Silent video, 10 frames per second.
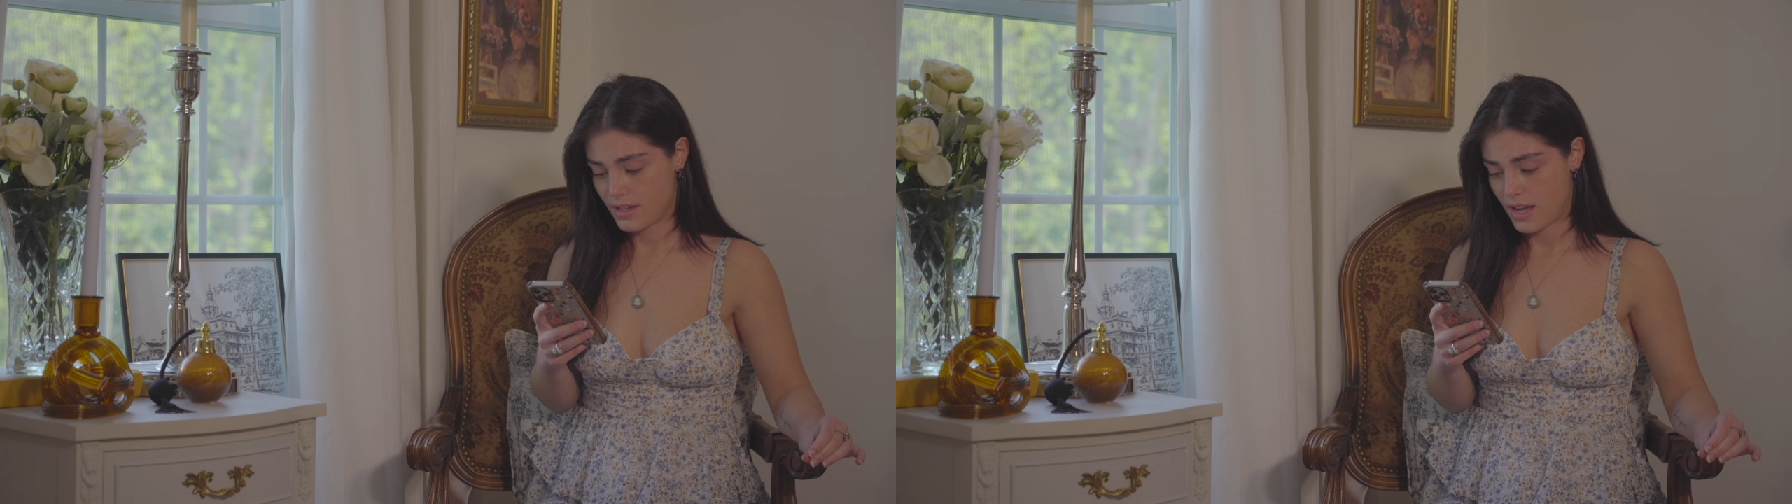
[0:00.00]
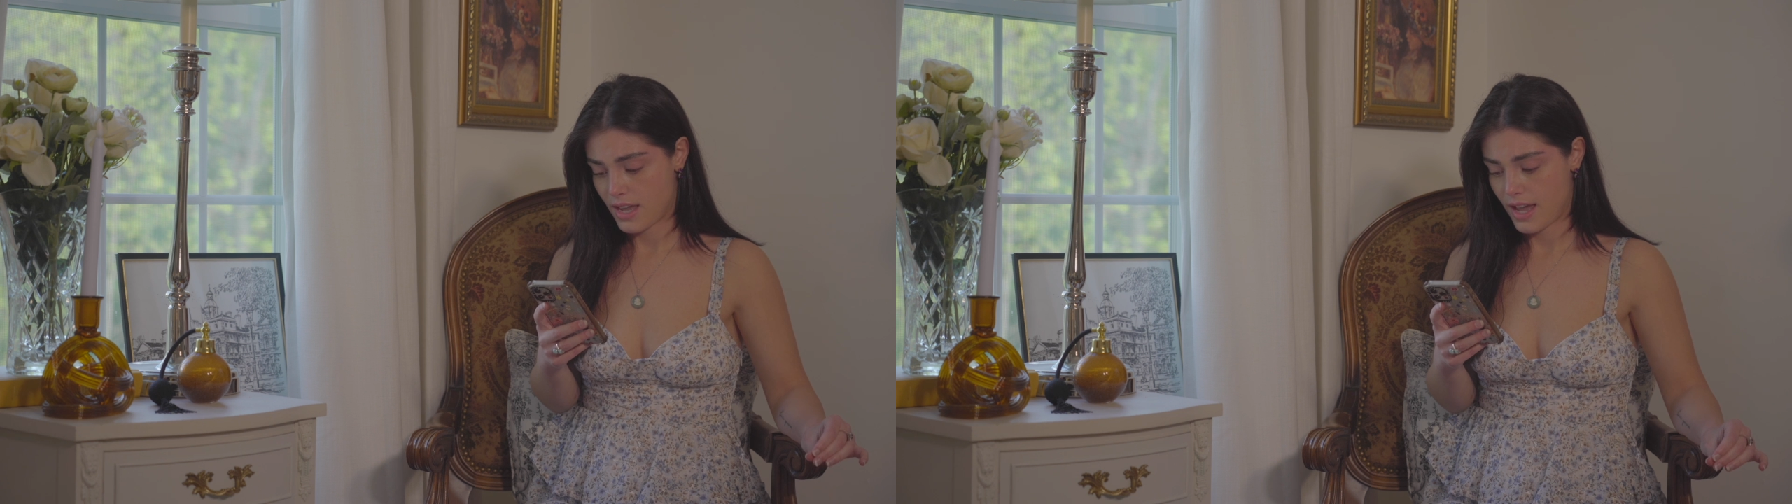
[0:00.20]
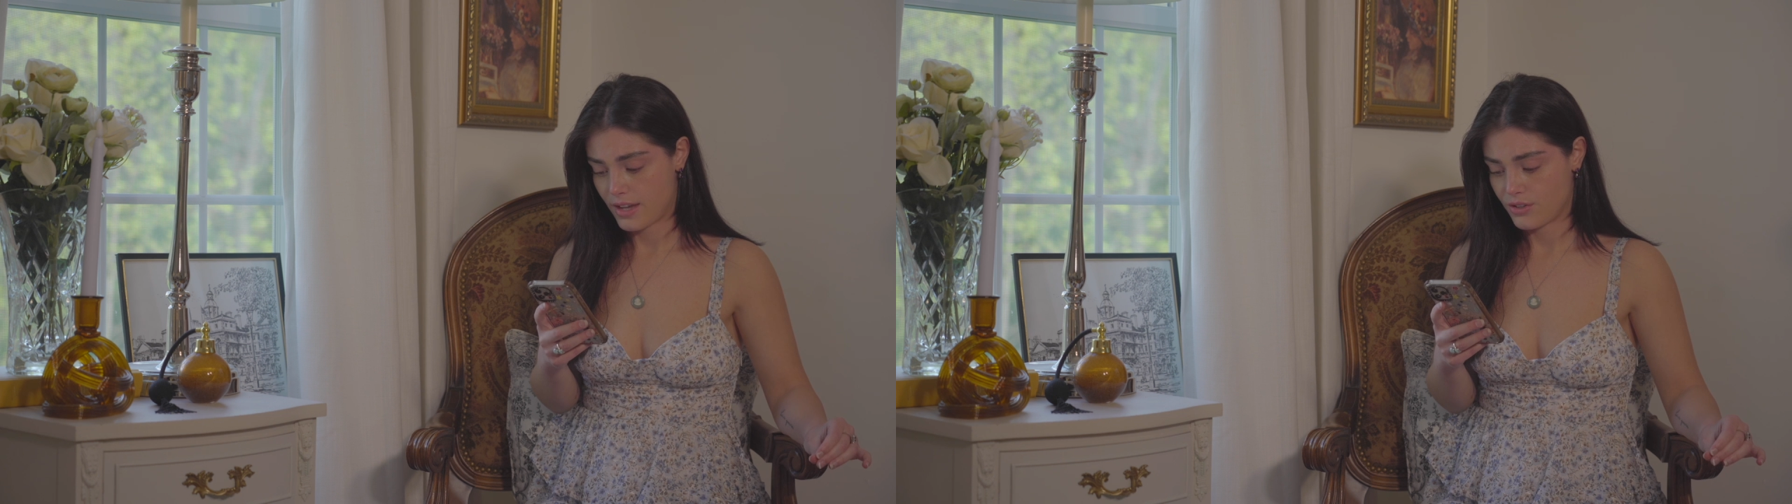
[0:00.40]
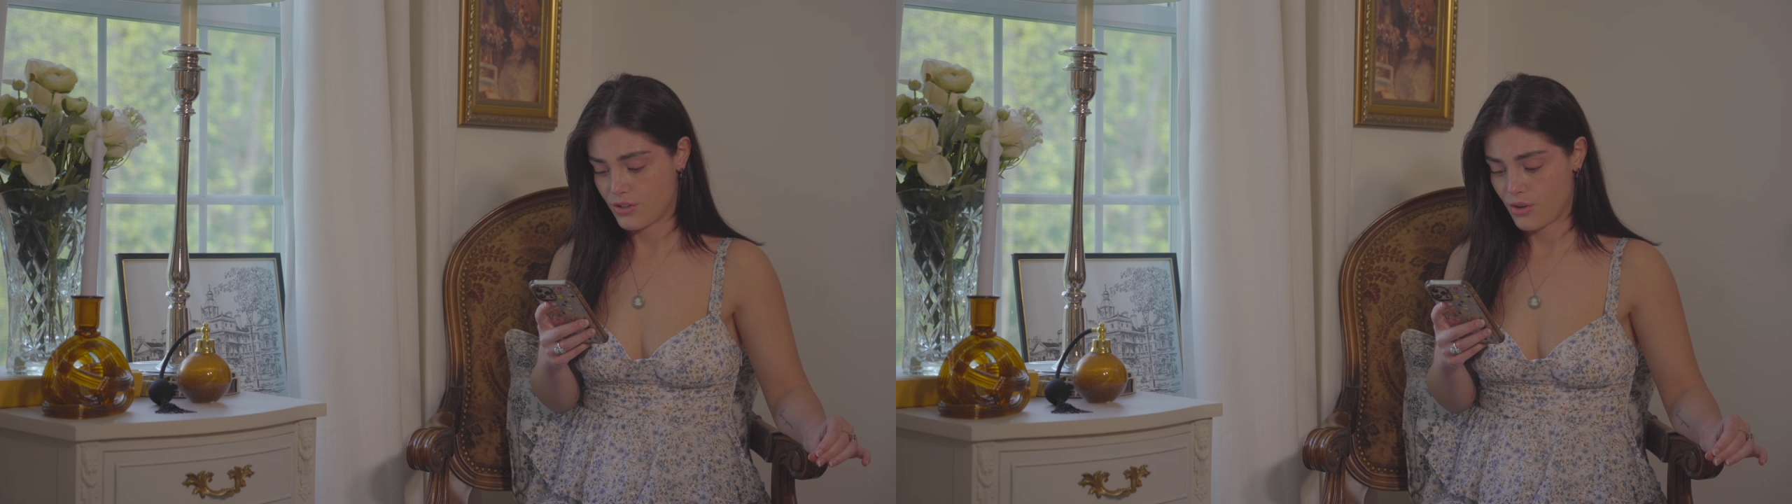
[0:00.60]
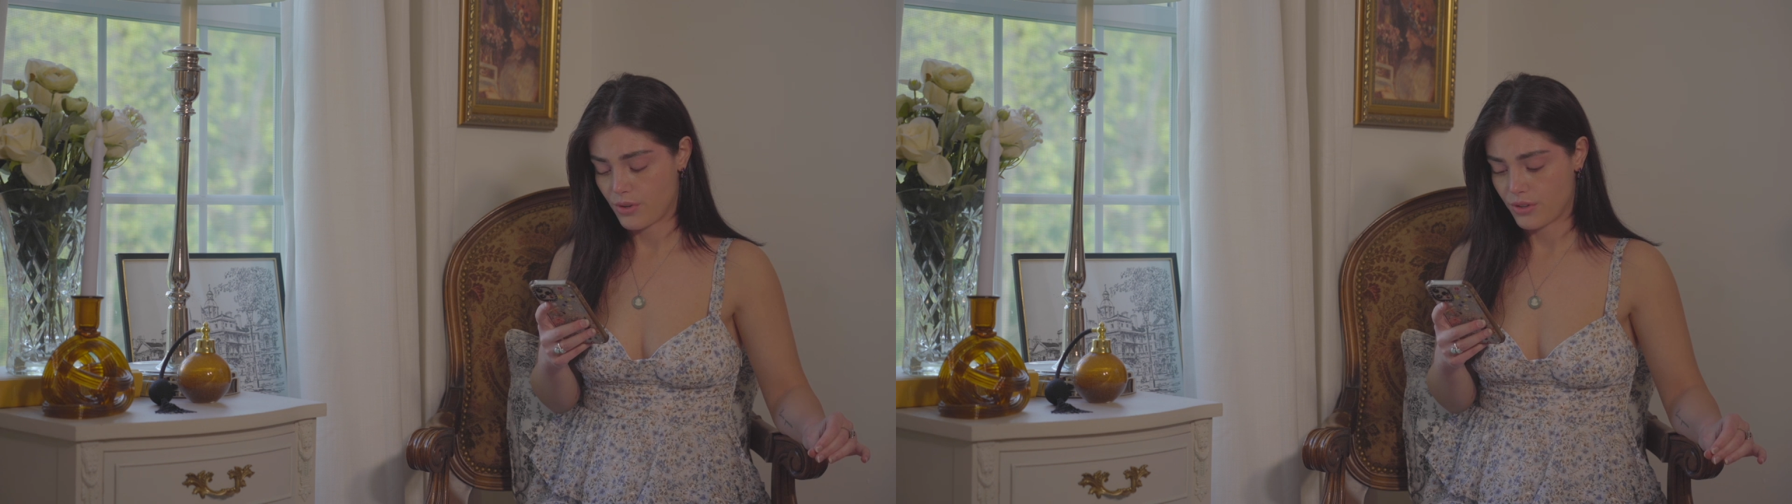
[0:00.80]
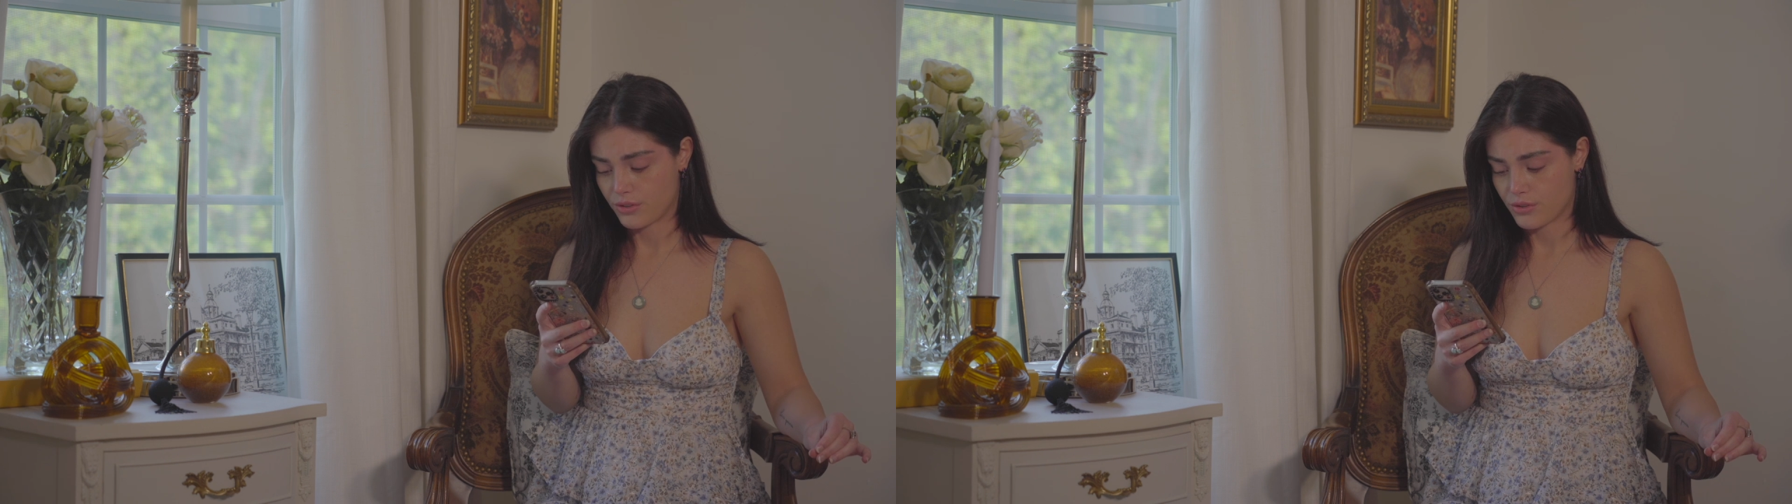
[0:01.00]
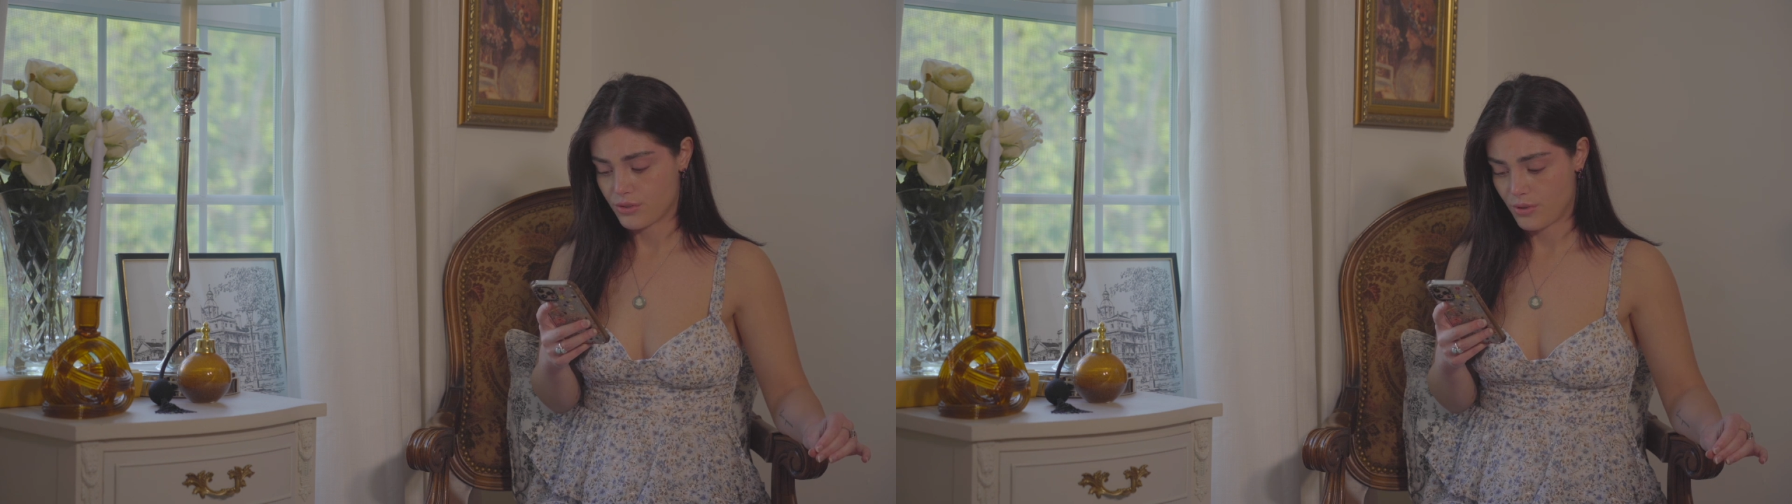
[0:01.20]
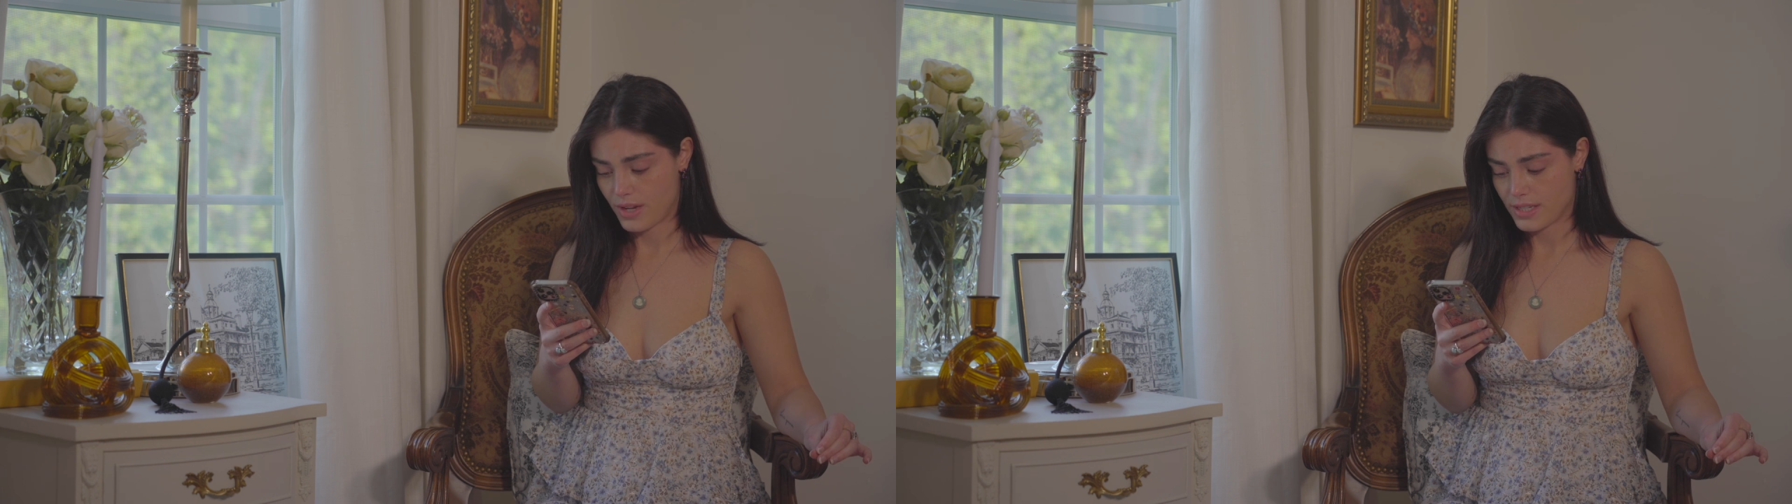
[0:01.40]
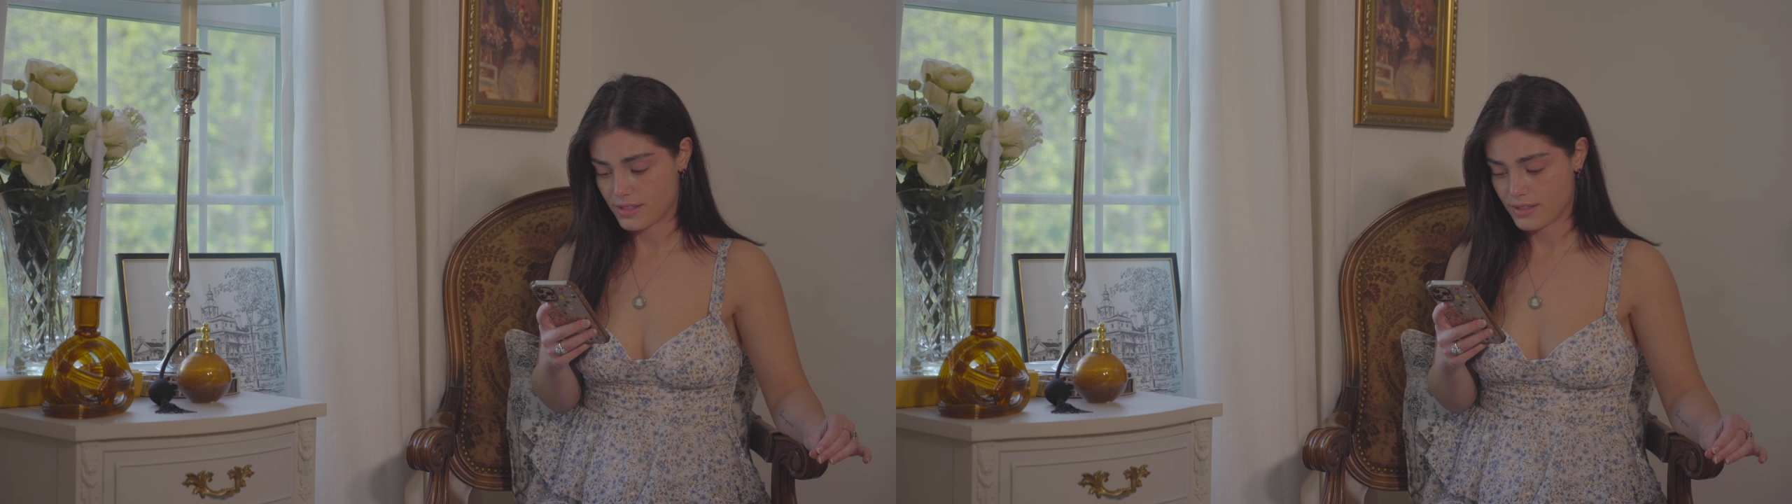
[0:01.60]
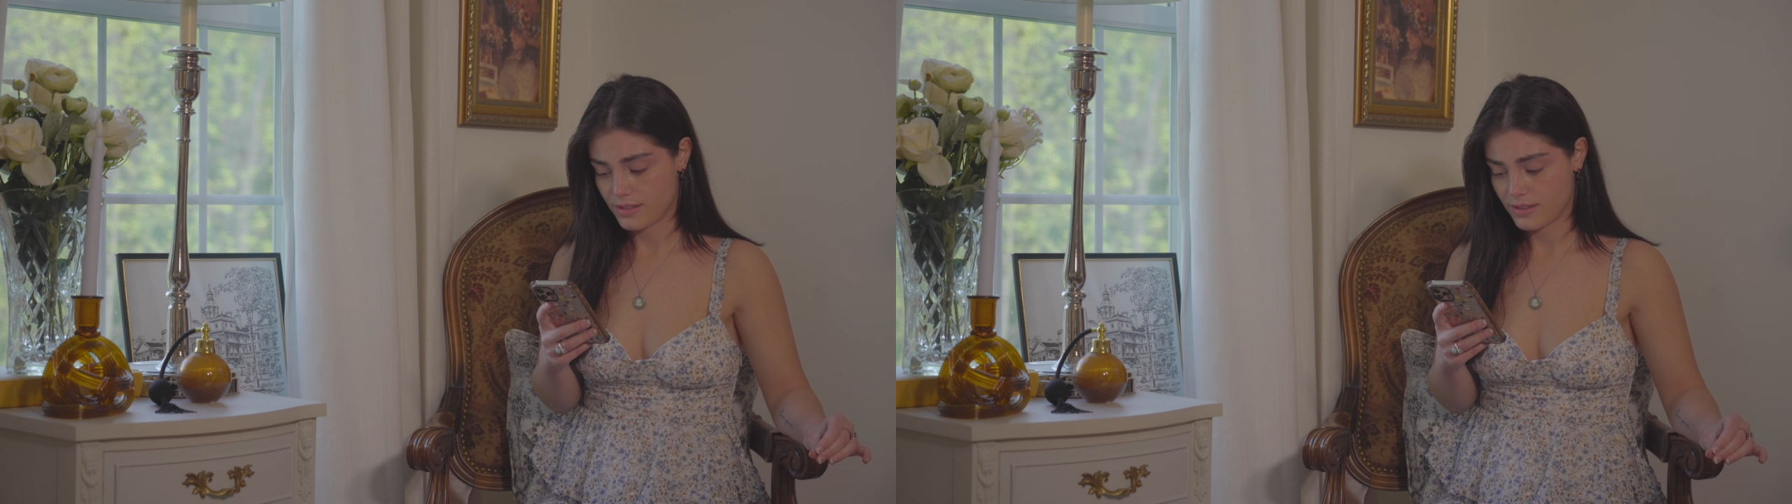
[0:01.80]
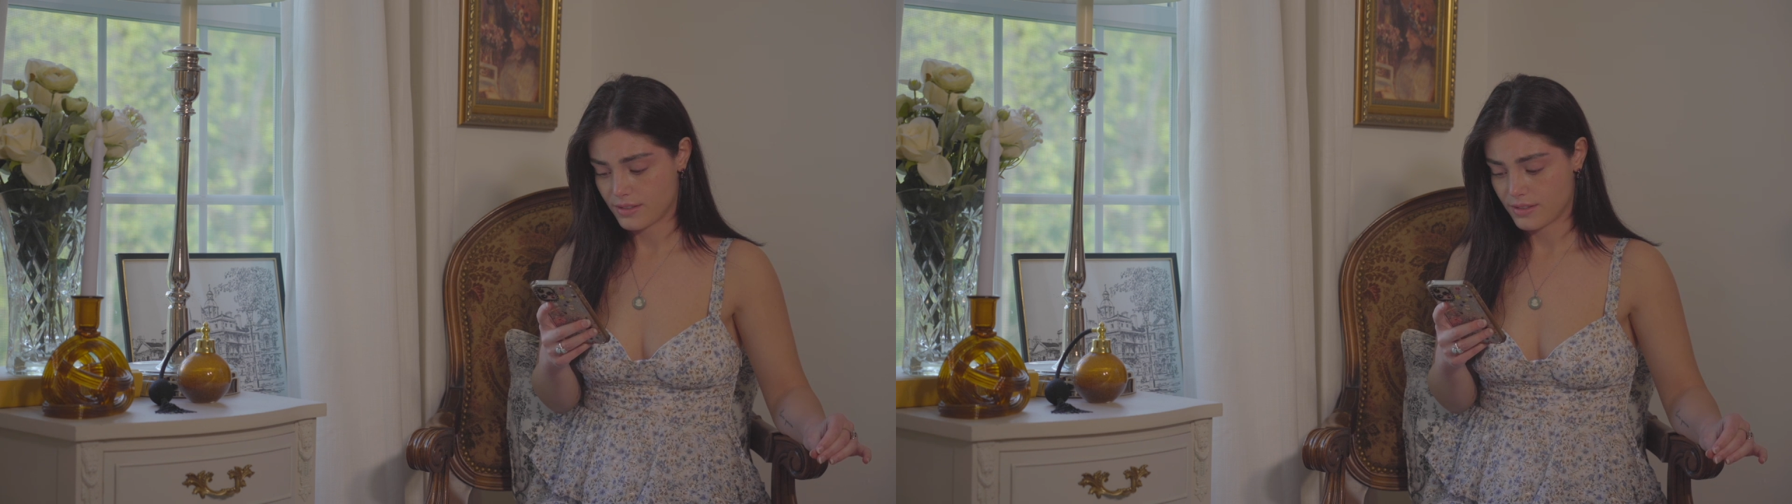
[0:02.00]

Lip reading: I had no other choice.